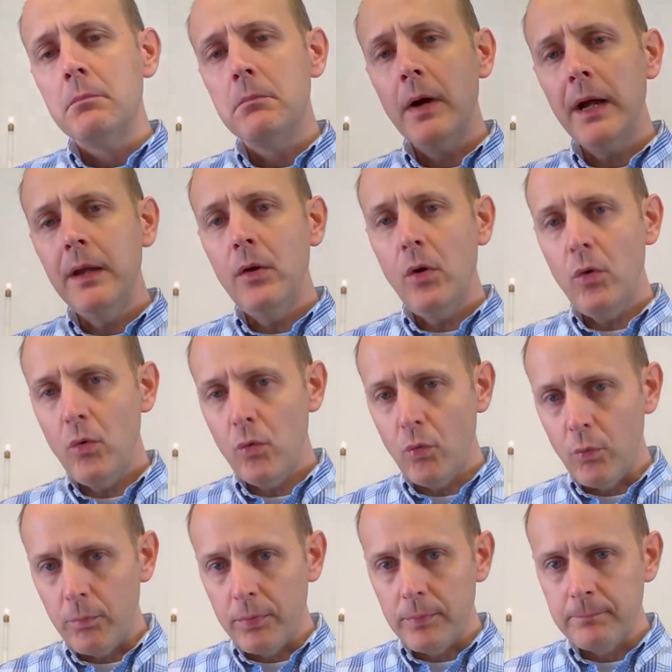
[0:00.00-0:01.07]
My
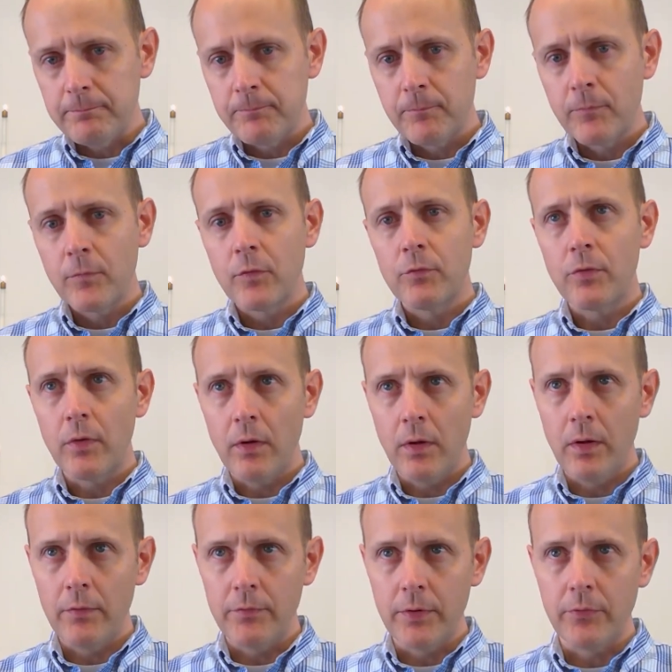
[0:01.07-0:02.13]
hope for
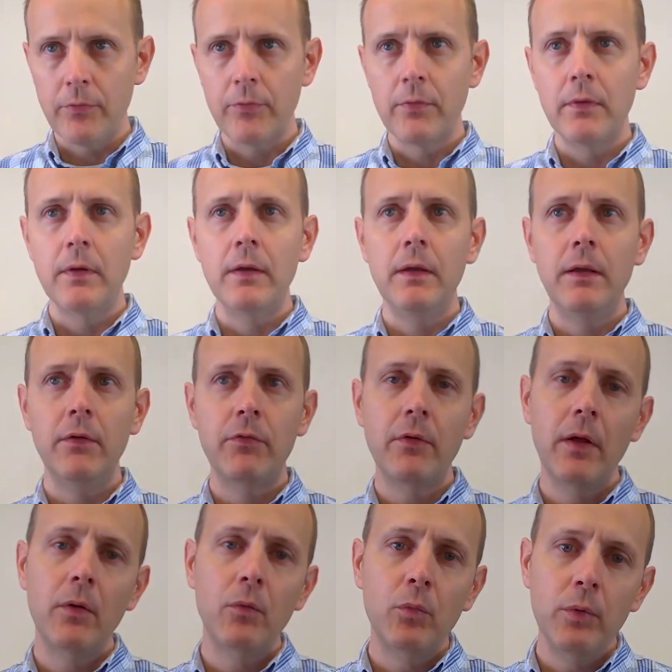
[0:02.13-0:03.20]
all of us is
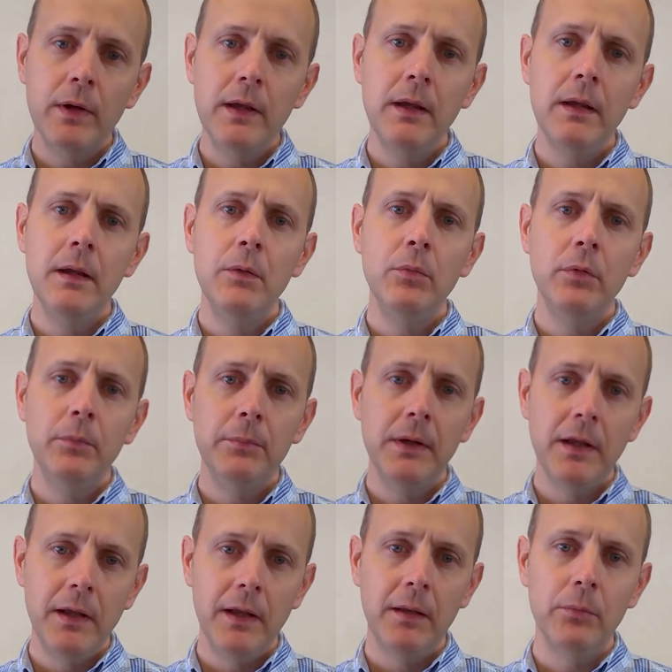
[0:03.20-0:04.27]
that we will
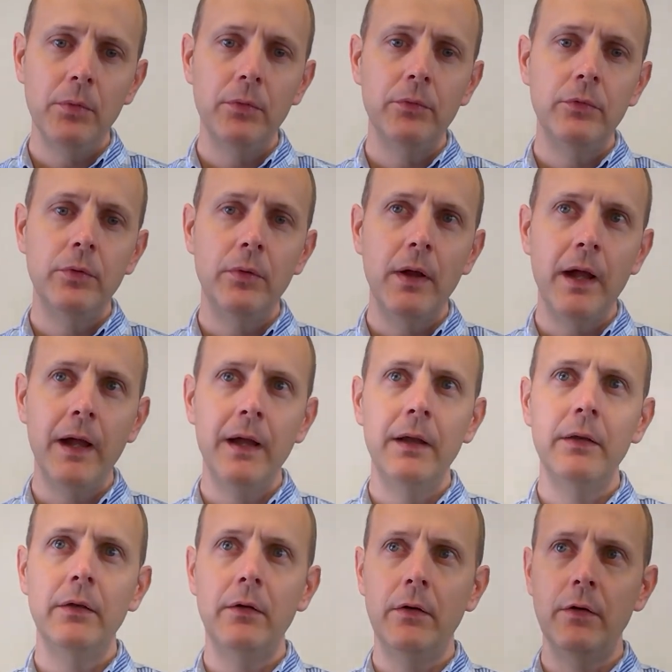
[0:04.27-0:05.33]
be able to
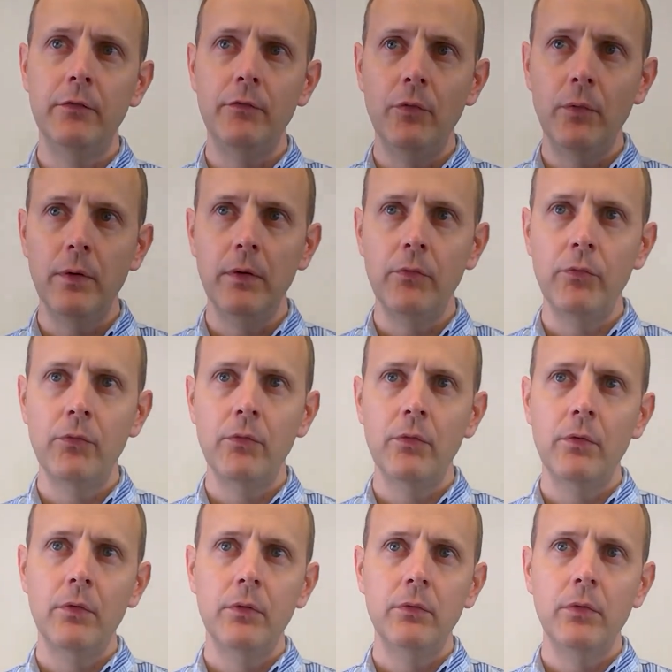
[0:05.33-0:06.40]
add our voice
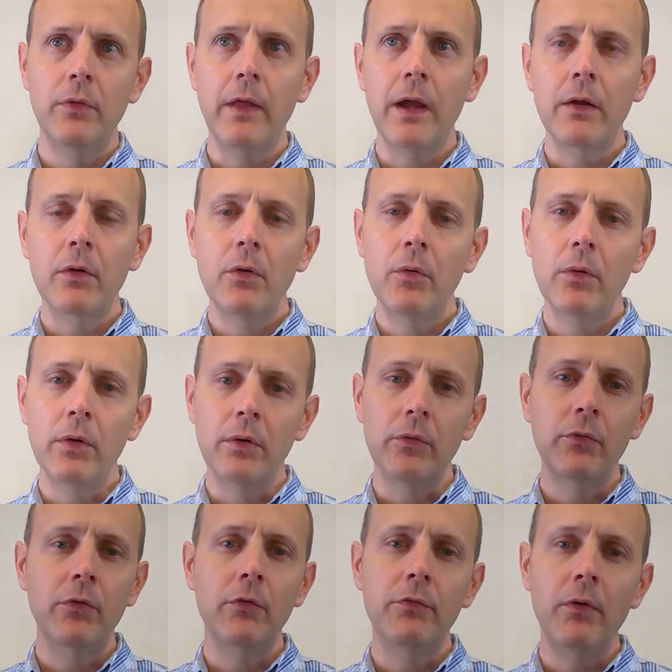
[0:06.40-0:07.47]
to that
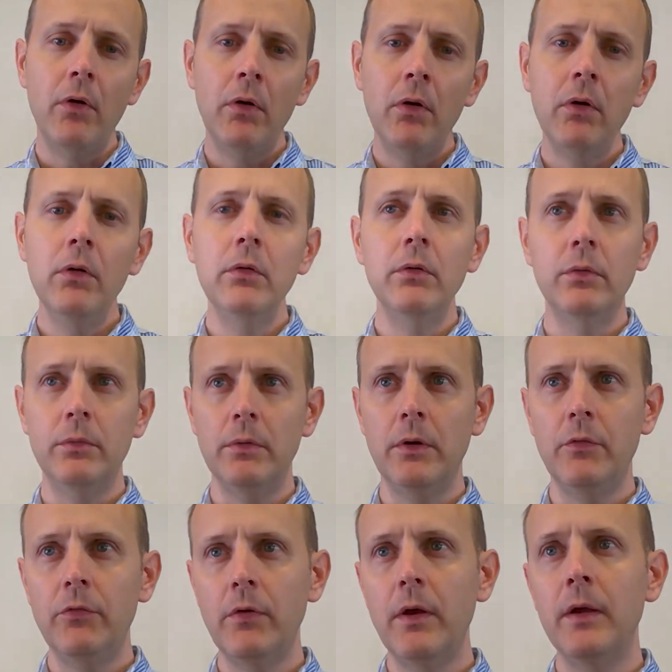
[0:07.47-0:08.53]
chorus of all who
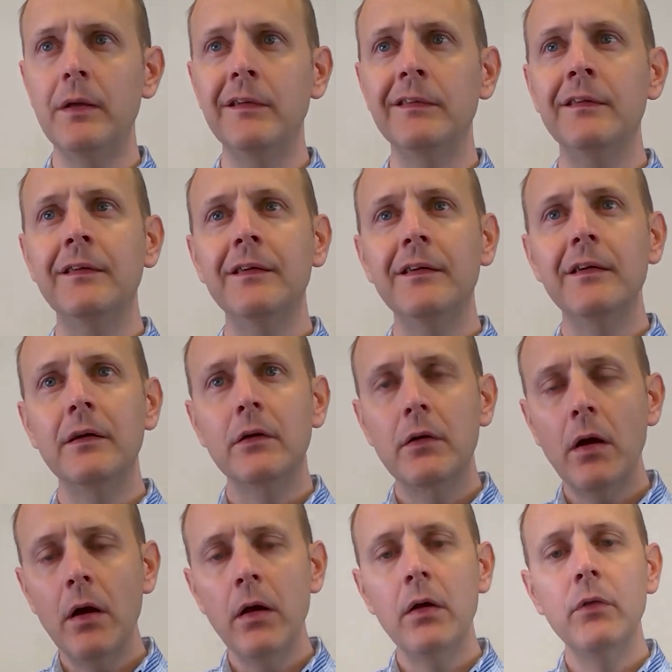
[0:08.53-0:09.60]
are saying,
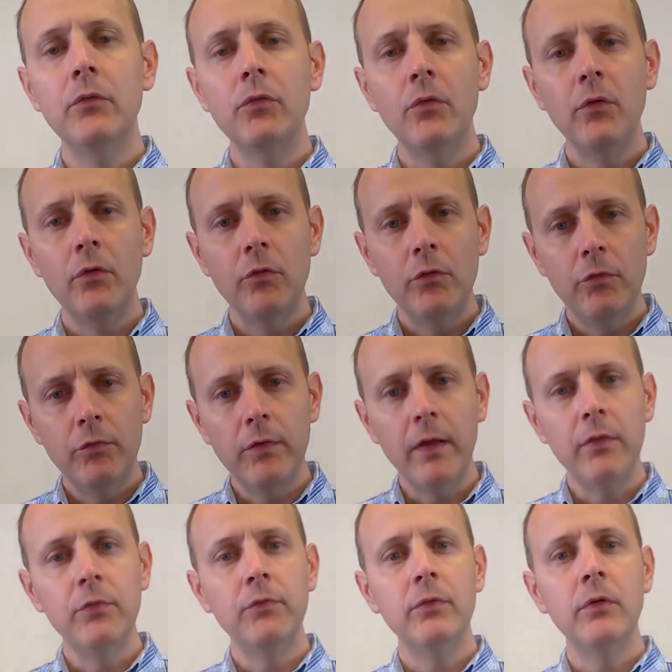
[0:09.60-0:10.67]
God's
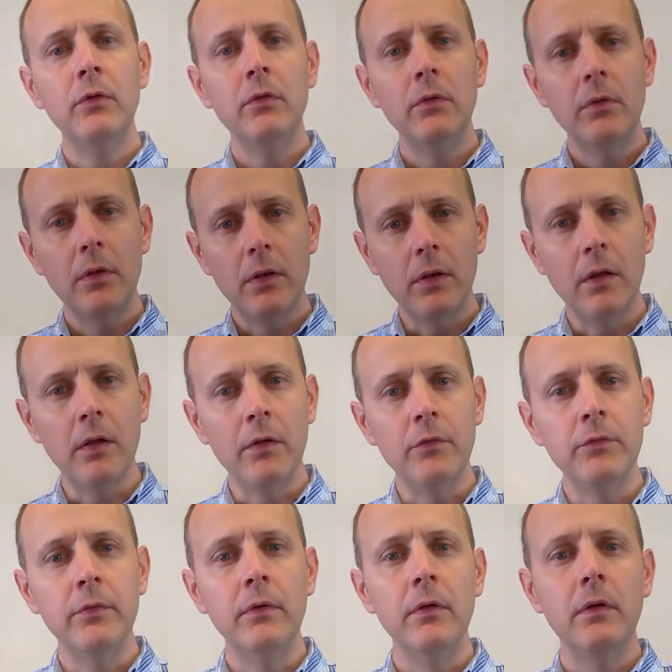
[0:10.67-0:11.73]
faithful
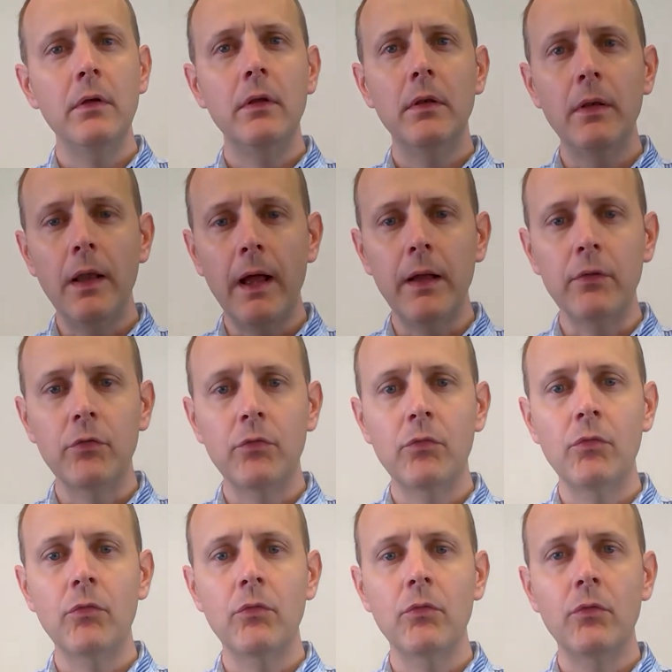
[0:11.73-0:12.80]
love
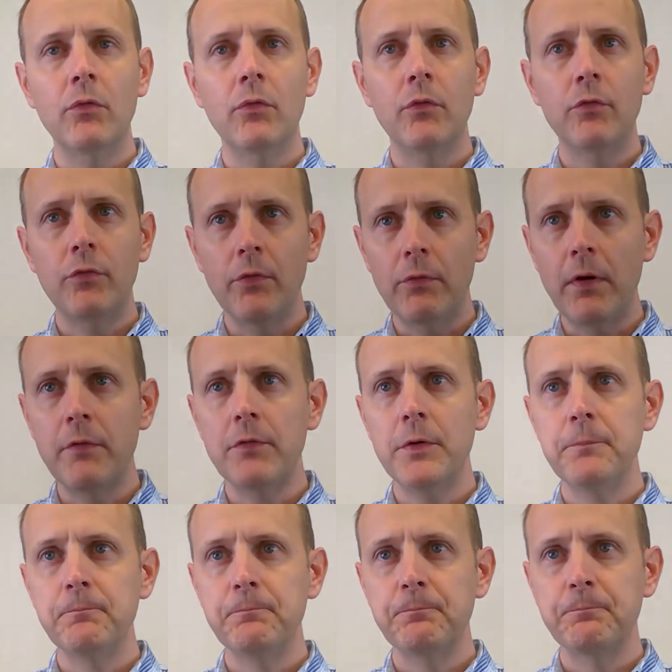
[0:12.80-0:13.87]
lasts forever.
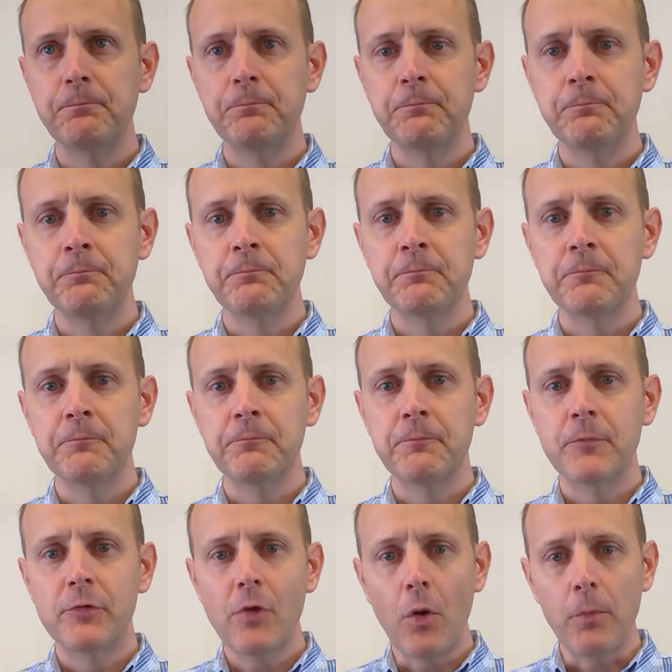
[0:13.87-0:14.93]

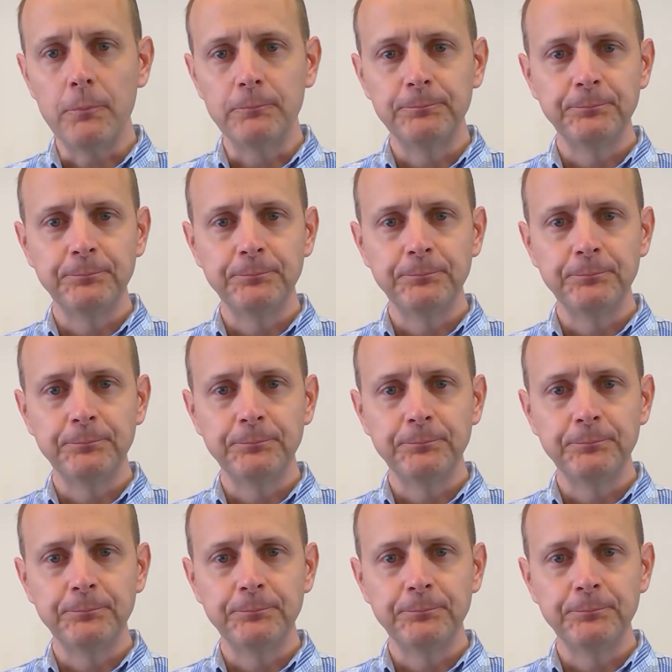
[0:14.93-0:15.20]
So,